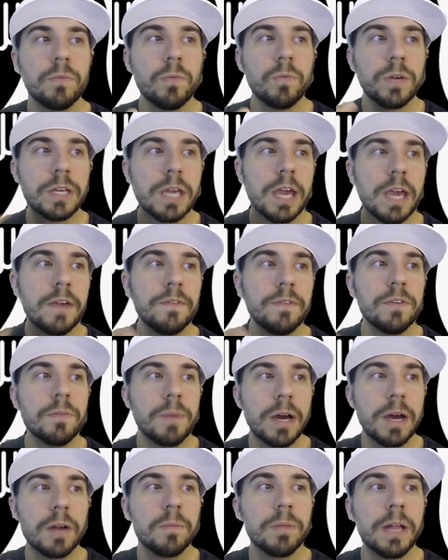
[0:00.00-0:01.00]
We gave you
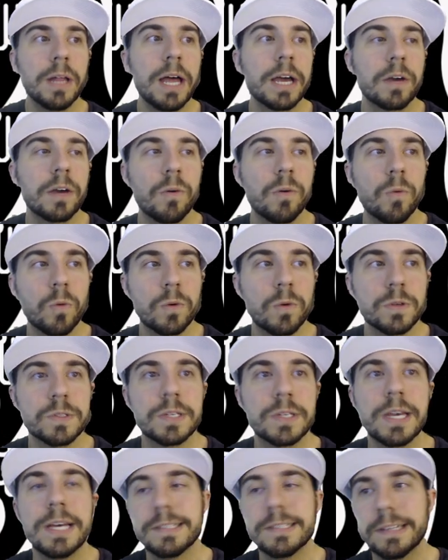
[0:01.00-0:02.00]
mono black
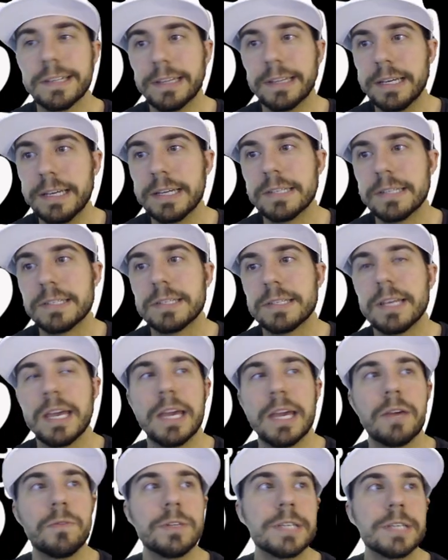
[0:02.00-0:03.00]
auras as a list,
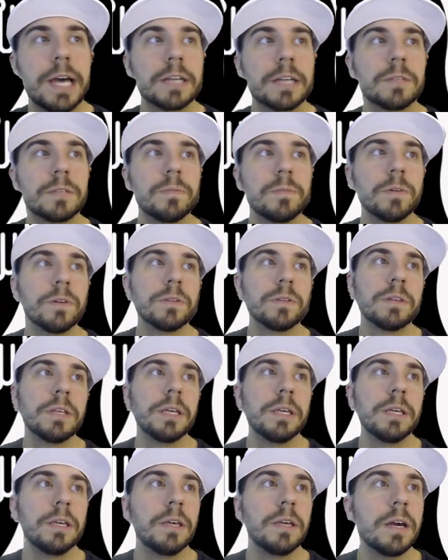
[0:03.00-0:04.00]
and we talked about
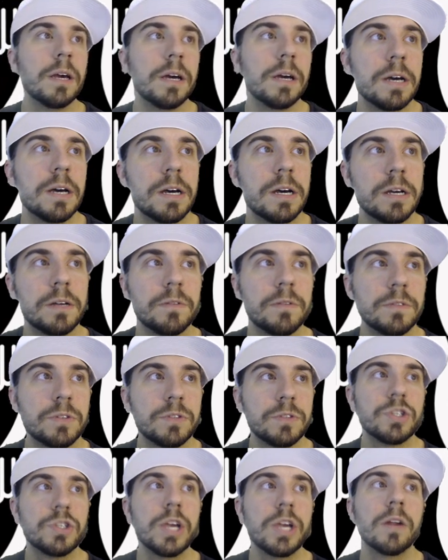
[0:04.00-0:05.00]
the
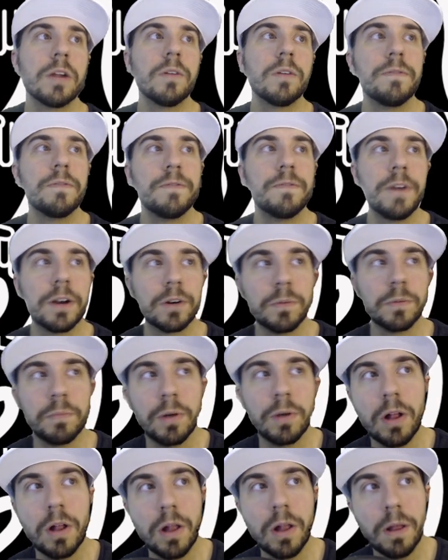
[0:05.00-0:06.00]
Channel
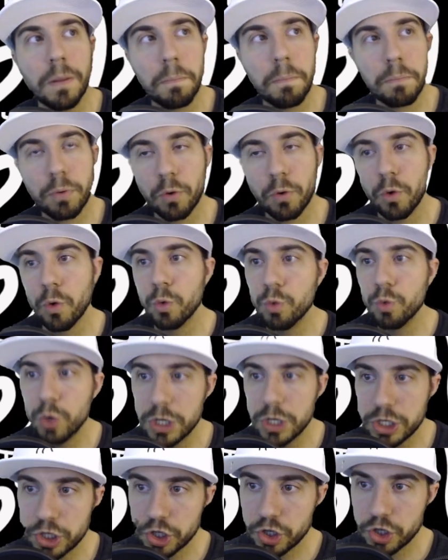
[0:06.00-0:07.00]
Fireball Pro
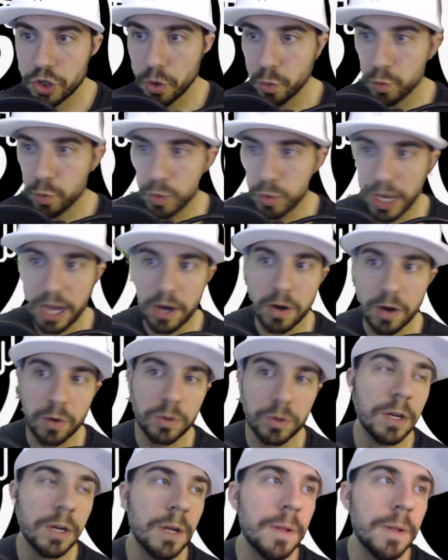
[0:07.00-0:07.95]
Showdown.